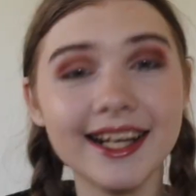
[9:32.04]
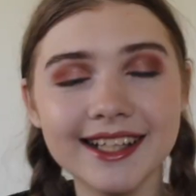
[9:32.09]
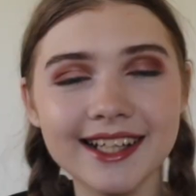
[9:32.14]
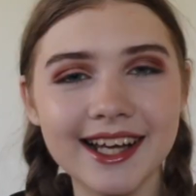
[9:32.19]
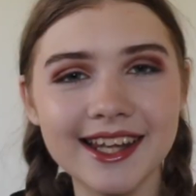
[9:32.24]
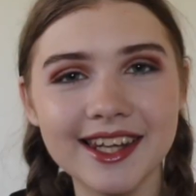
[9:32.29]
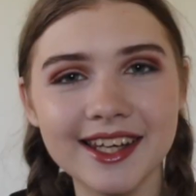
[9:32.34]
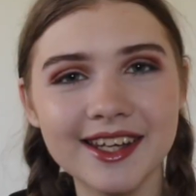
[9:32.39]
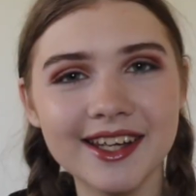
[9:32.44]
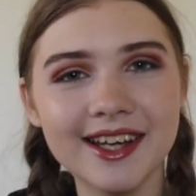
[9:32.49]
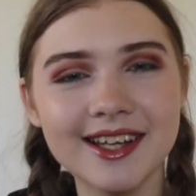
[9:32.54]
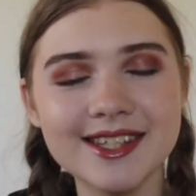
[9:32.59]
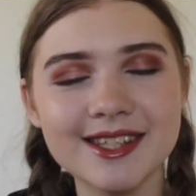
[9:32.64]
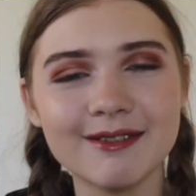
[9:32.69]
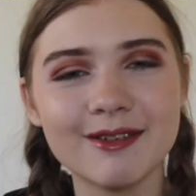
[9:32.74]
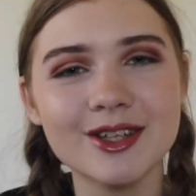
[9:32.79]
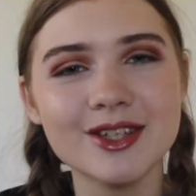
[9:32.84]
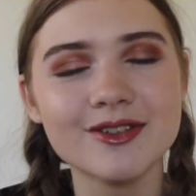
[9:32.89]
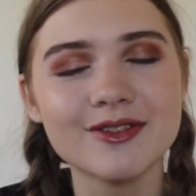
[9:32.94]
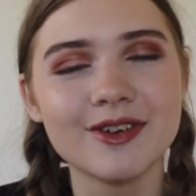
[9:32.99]
And yeah, thank you guys
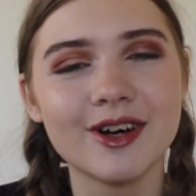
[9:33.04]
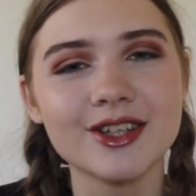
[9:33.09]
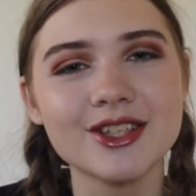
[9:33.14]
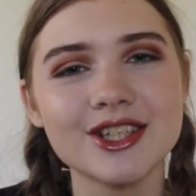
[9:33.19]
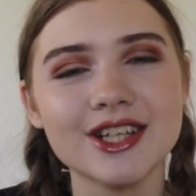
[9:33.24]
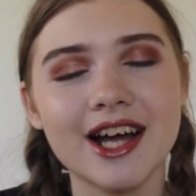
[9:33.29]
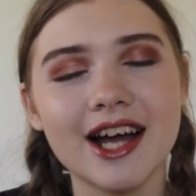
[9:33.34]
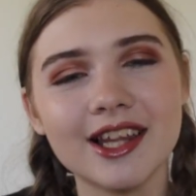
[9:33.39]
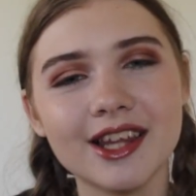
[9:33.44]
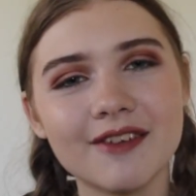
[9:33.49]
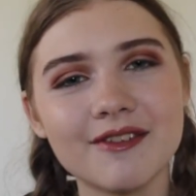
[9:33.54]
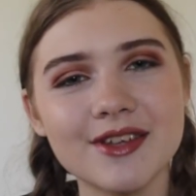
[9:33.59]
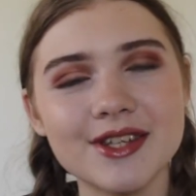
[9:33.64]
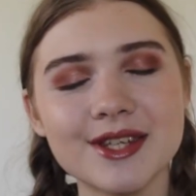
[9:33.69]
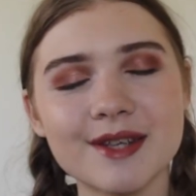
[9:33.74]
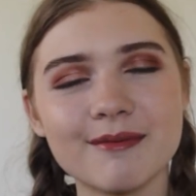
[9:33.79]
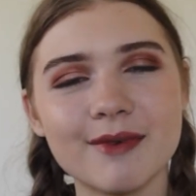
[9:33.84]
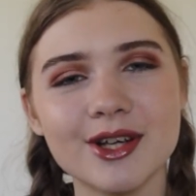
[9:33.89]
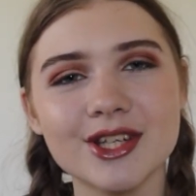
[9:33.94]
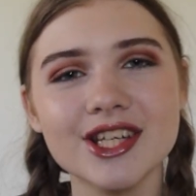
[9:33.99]
so much for watching. I love you
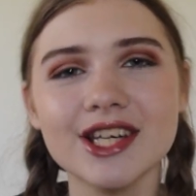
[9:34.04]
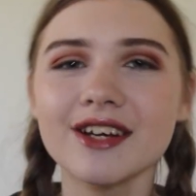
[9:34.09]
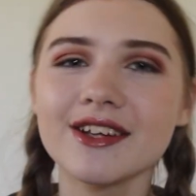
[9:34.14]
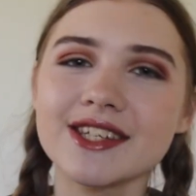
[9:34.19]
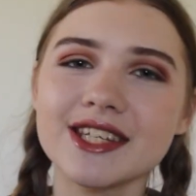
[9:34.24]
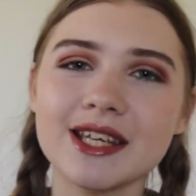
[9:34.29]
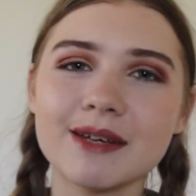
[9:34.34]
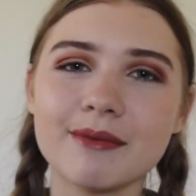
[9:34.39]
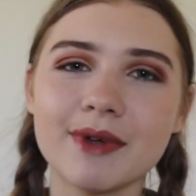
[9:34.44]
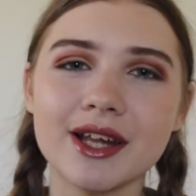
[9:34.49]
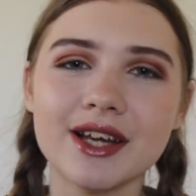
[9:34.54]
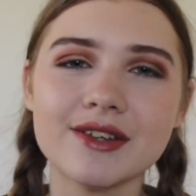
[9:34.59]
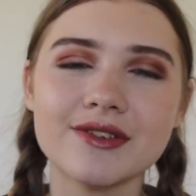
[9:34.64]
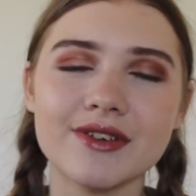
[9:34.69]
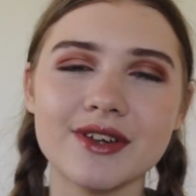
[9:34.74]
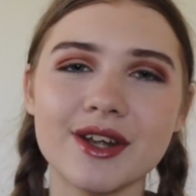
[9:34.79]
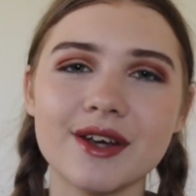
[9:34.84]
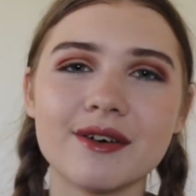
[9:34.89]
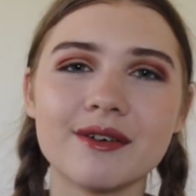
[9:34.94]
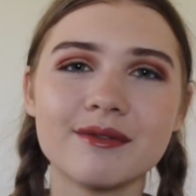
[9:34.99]
so much, and I'll see you in my
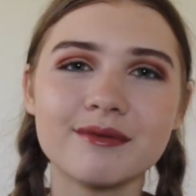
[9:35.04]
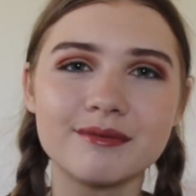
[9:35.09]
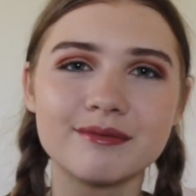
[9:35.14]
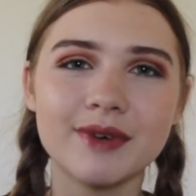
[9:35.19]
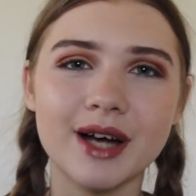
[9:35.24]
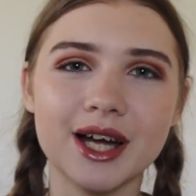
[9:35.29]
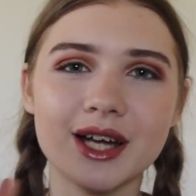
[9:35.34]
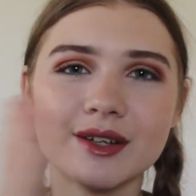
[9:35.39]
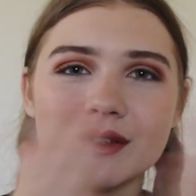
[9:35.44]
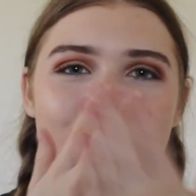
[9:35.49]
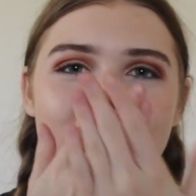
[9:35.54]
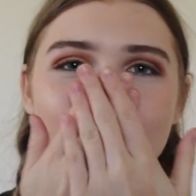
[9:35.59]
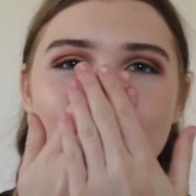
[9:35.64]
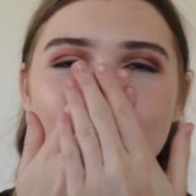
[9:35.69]
next video. Bye.